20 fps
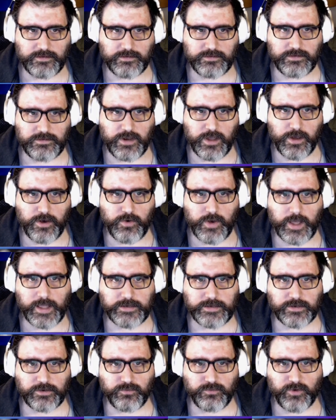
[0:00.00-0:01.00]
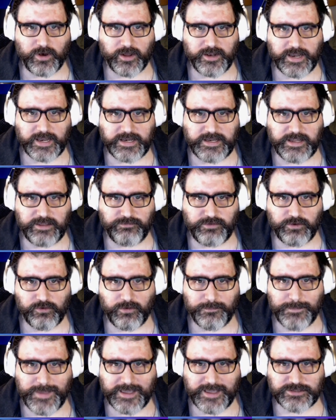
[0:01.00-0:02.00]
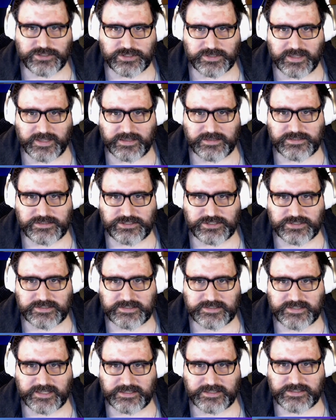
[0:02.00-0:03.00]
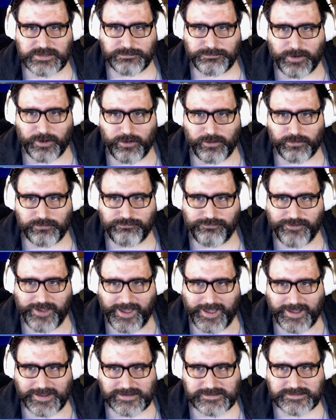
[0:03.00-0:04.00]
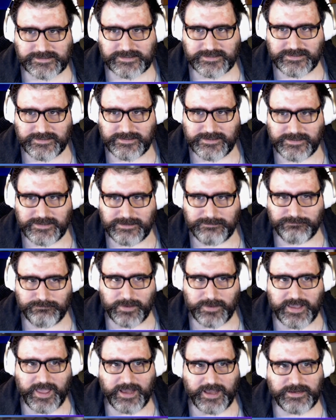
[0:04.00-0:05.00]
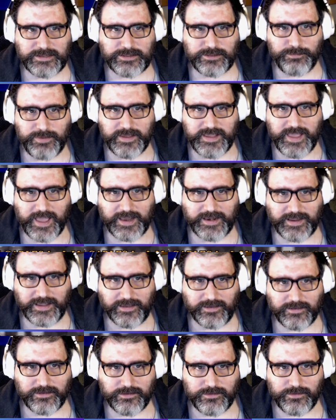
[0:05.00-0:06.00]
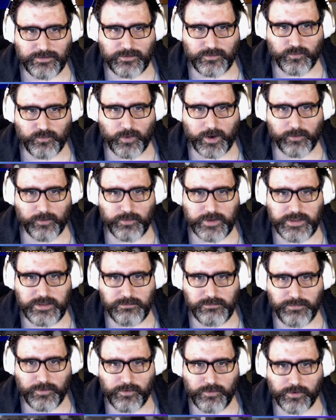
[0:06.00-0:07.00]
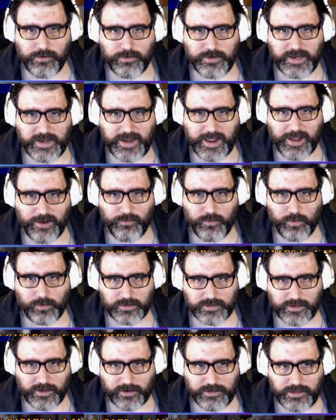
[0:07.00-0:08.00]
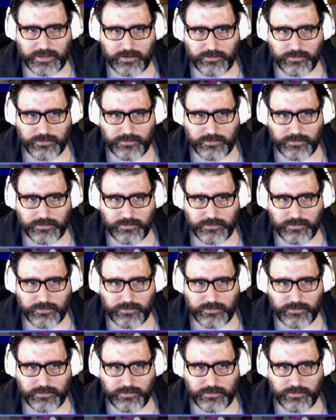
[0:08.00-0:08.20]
No, I don't want any of your imaginings. Just stick to bald facts. Begin at the beginning. Where were you born and how old are you?